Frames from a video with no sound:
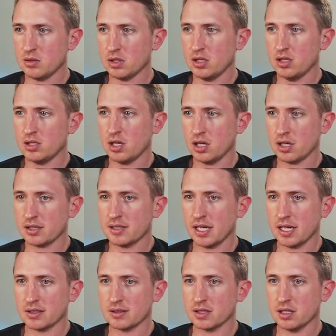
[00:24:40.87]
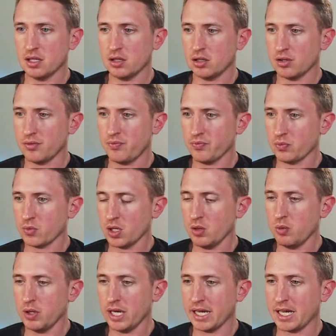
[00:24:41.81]
or the dark text color
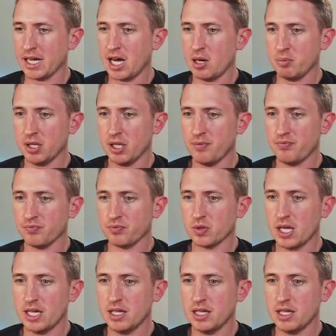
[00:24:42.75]
when I copy it.